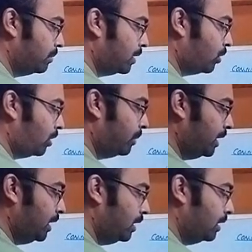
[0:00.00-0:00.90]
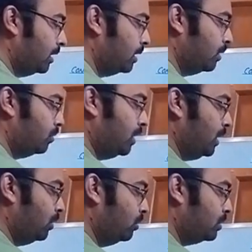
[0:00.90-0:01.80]
But normally we
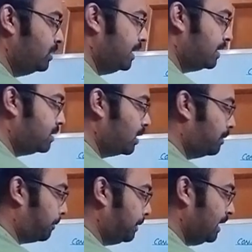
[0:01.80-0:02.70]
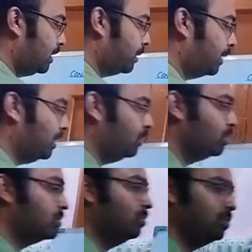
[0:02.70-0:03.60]
use this term only double
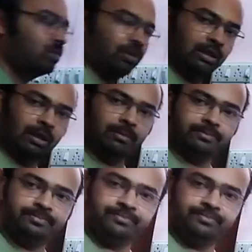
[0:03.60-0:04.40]
used goods only.